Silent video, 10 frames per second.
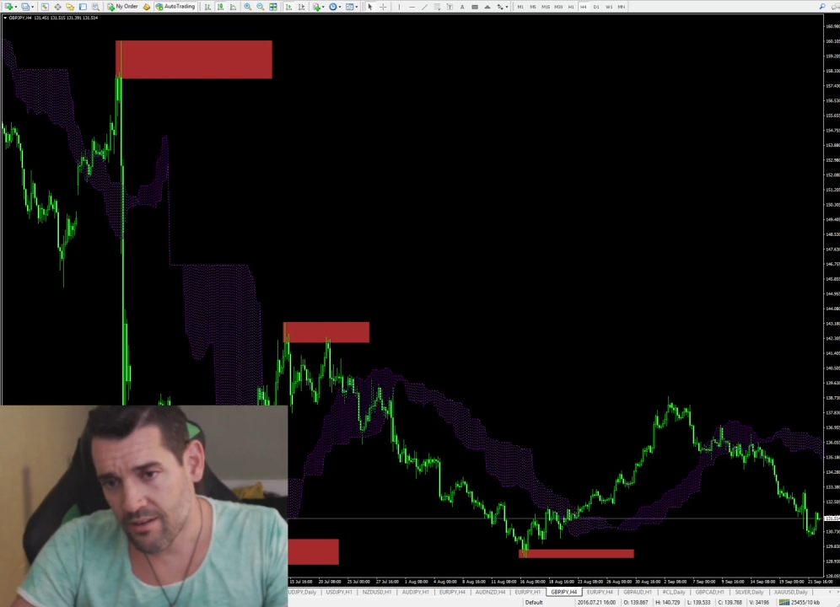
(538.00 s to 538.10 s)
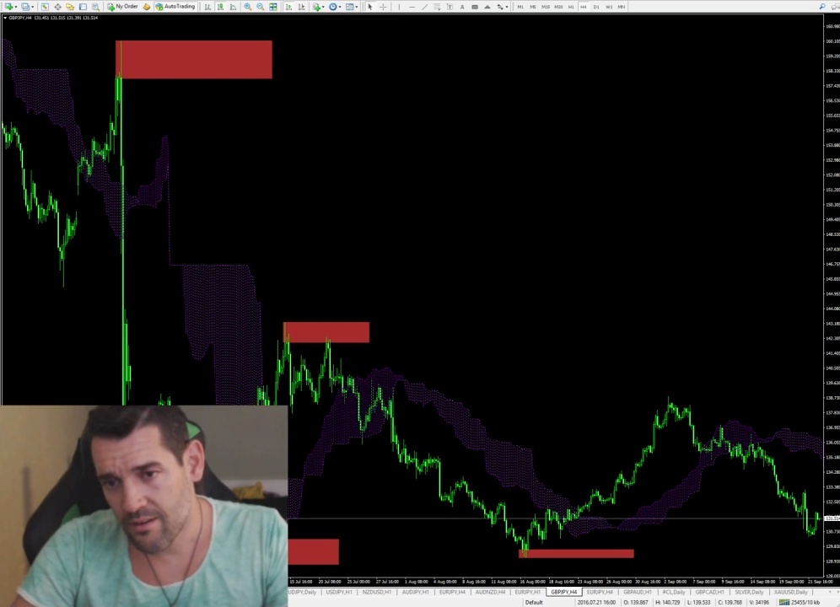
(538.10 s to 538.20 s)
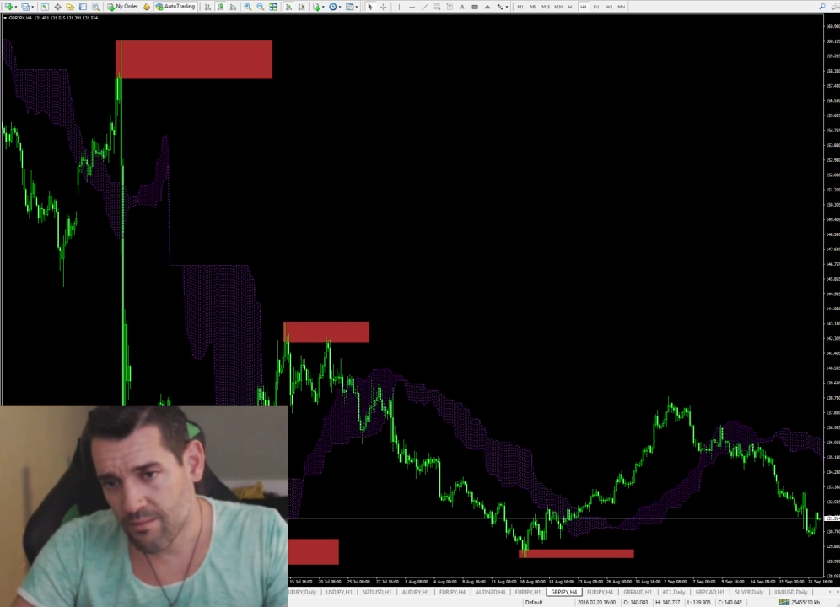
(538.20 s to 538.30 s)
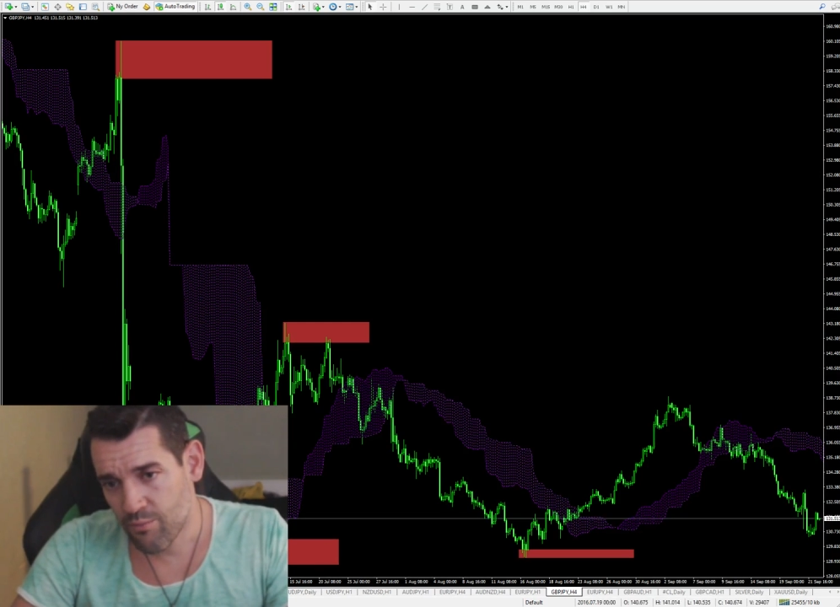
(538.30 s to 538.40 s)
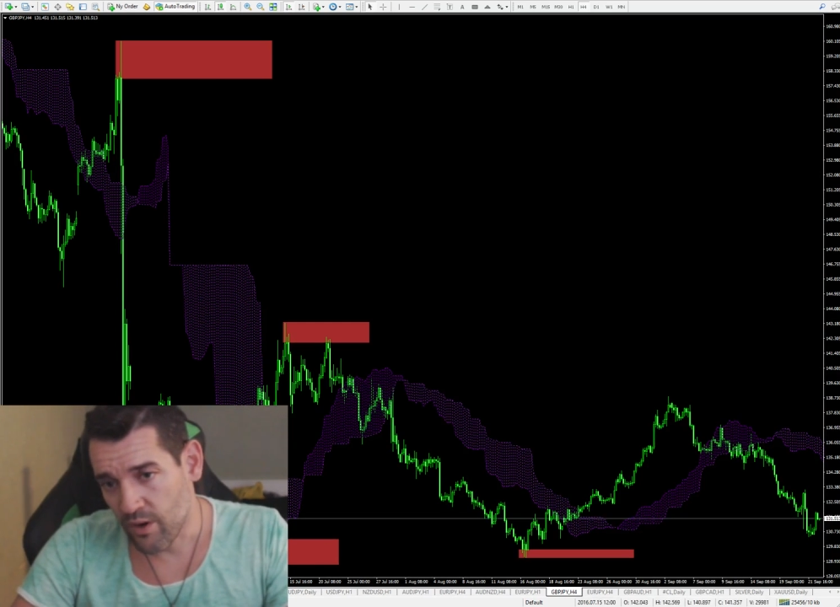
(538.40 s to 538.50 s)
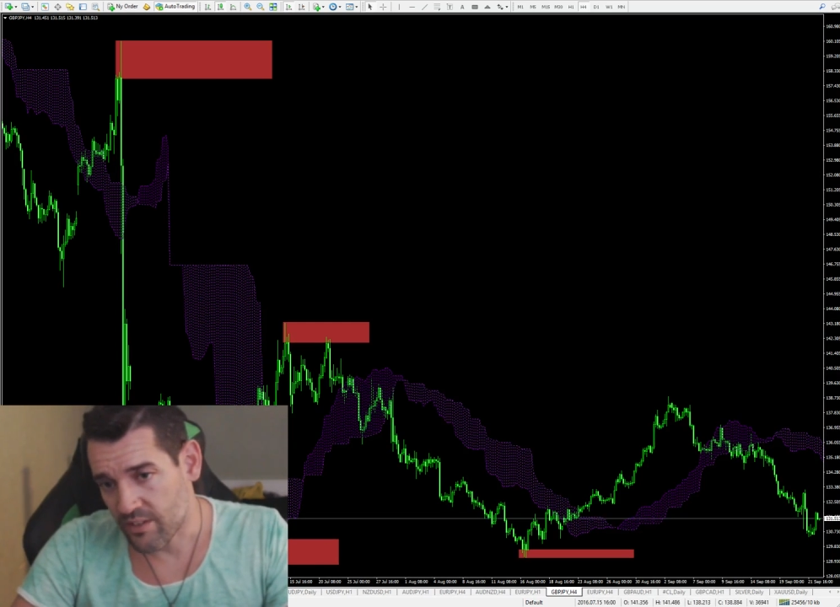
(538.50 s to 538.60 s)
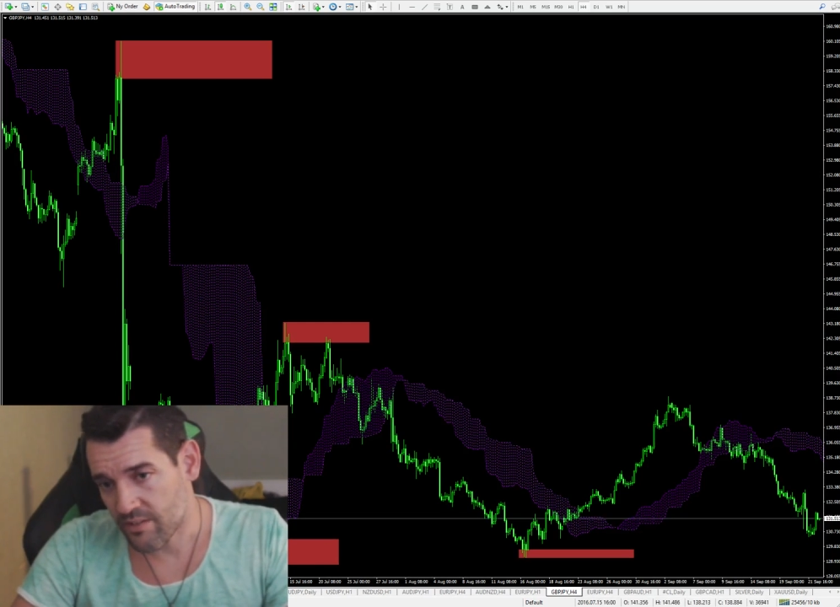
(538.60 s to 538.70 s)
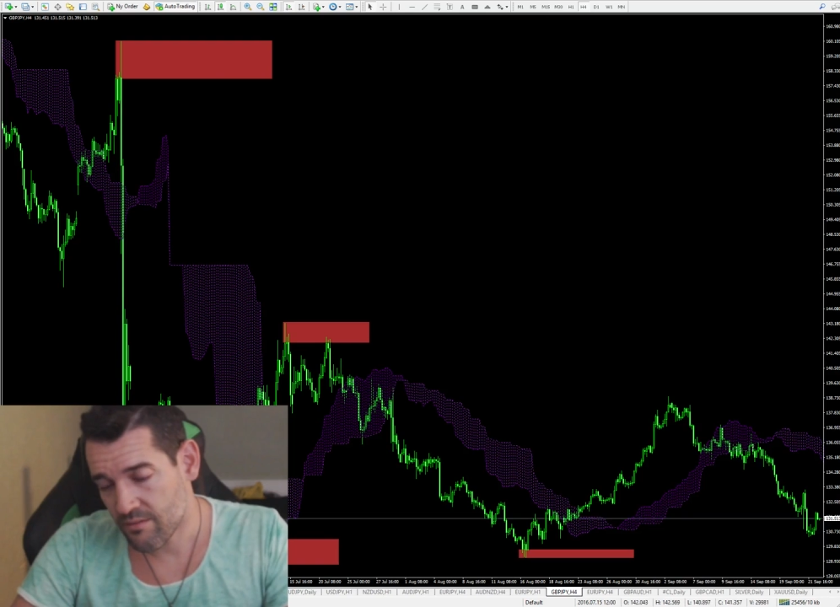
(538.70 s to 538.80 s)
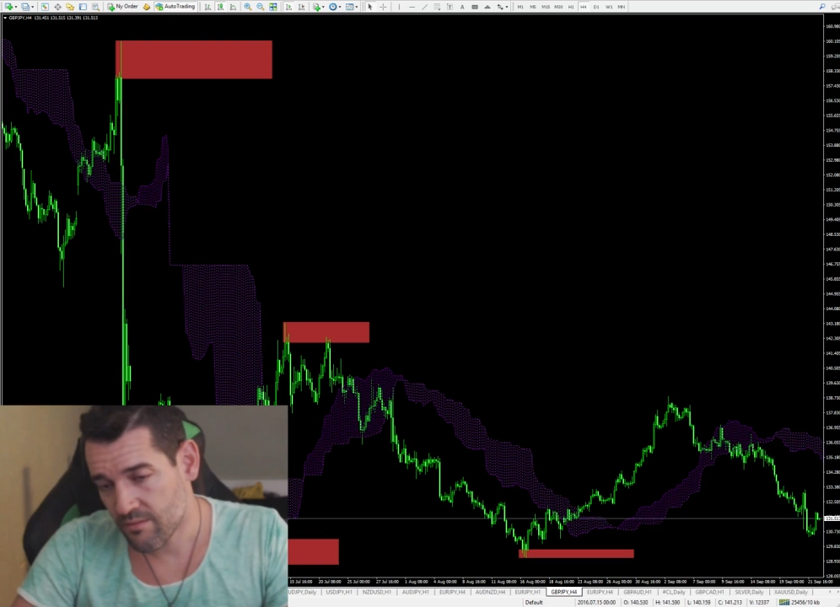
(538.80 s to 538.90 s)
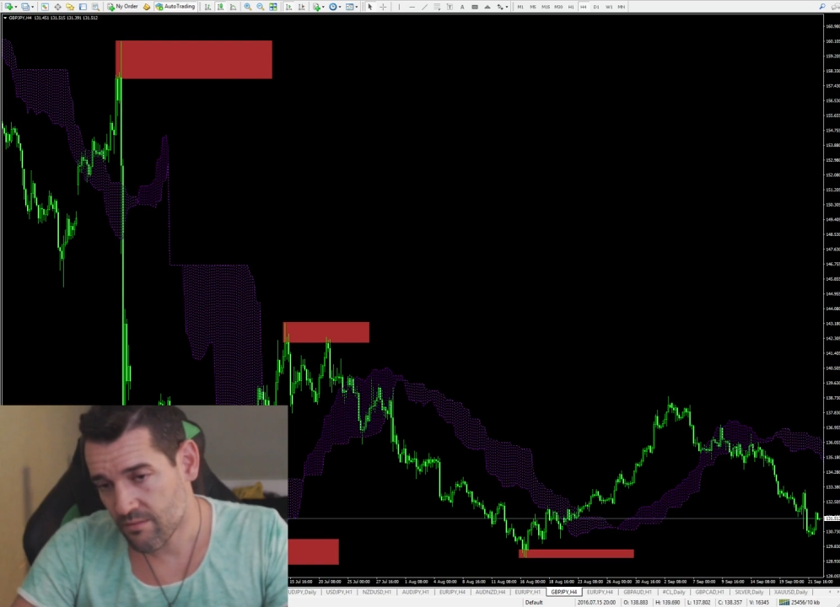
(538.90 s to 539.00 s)
price,
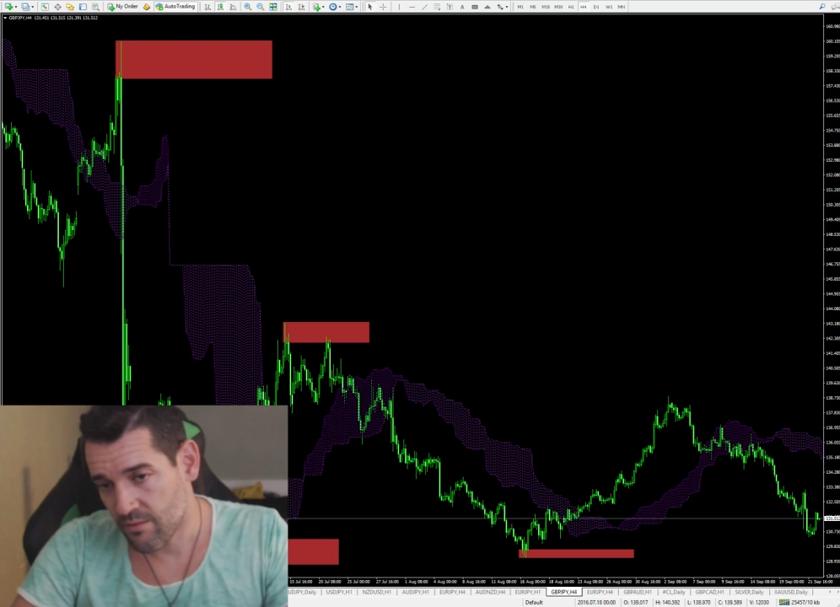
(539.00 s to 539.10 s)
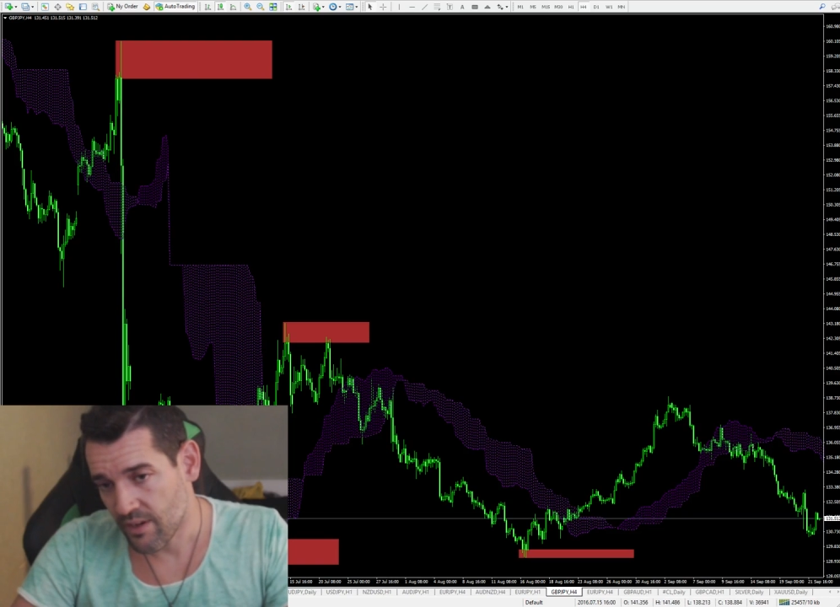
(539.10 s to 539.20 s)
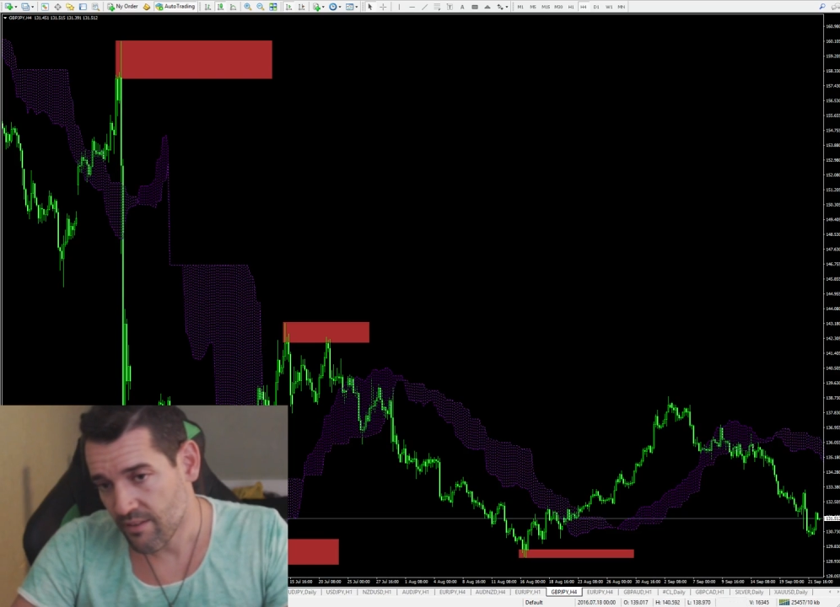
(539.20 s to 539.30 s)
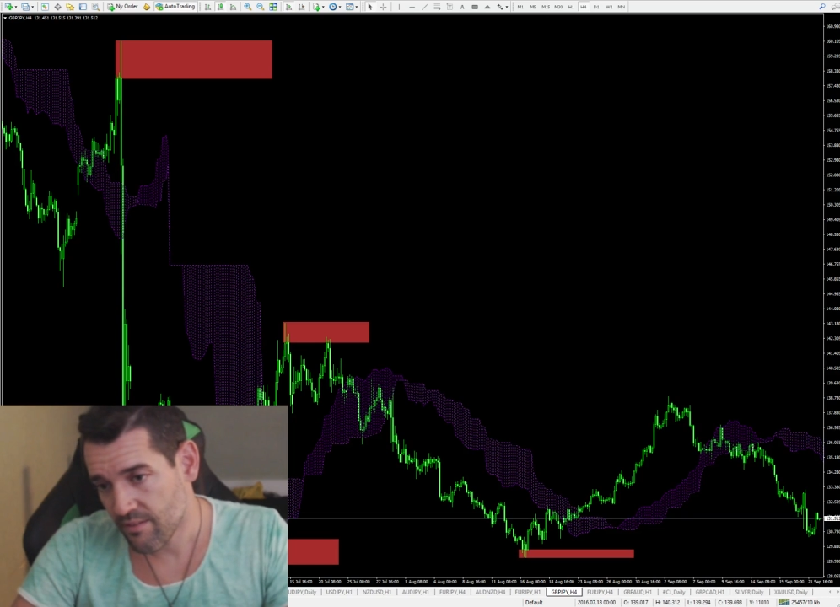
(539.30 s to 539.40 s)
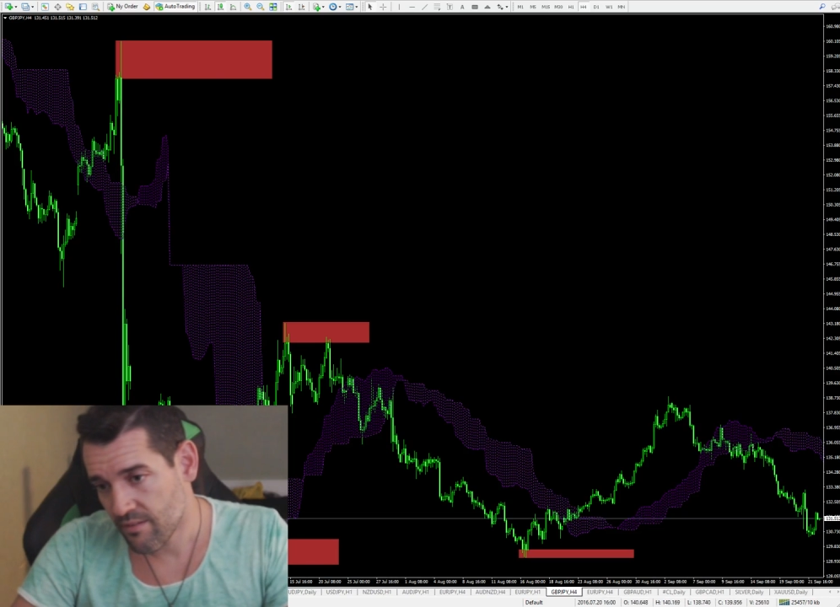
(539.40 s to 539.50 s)
right?